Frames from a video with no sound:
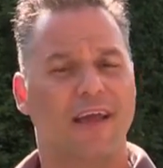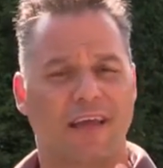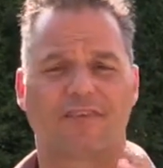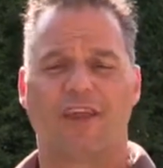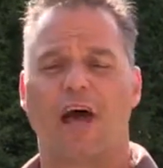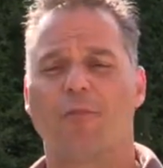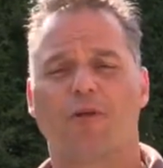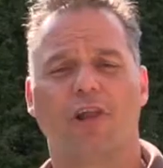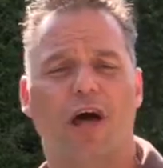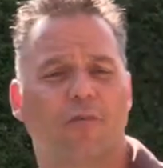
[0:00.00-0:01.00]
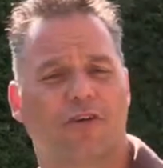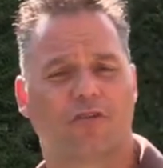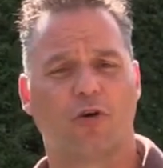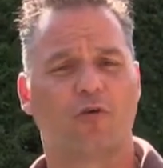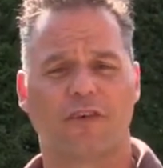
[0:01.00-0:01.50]
It's going to help you a lot because
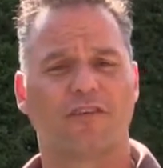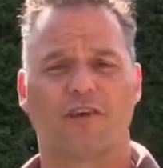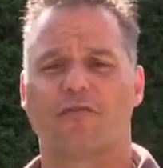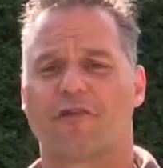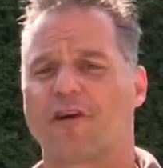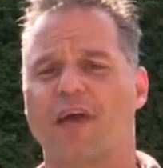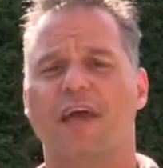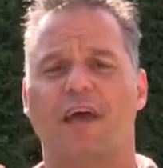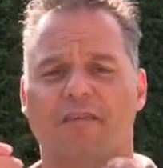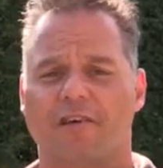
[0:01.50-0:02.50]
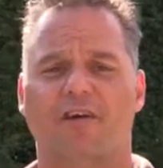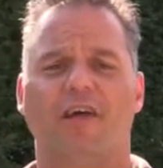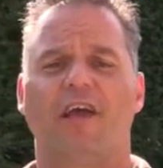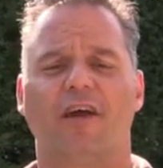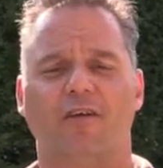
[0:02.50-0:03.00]
those things are very,
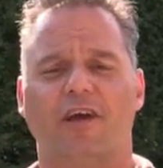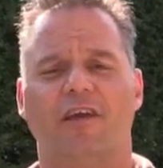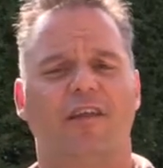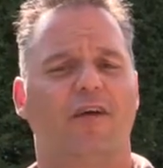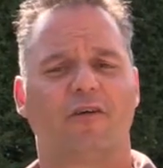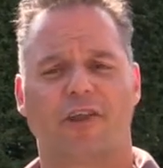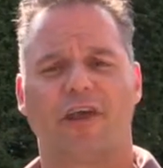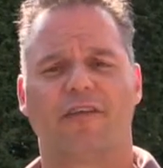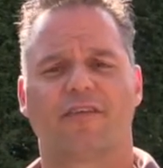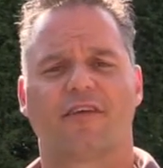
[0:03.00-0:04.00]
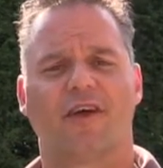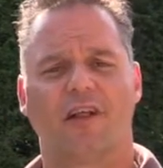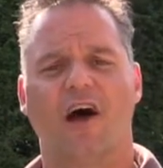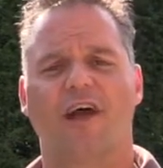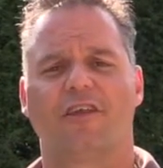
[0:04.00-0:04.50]
very, it irritates a
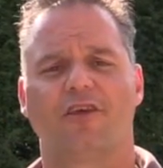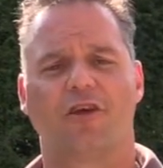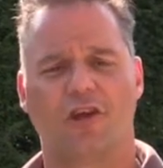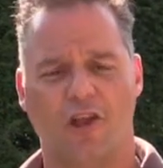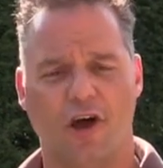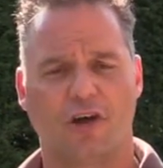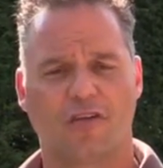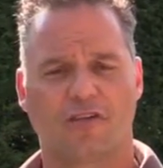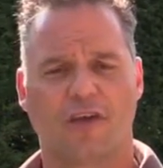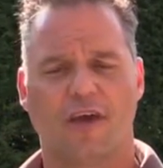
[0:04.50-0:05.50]
lot your lungs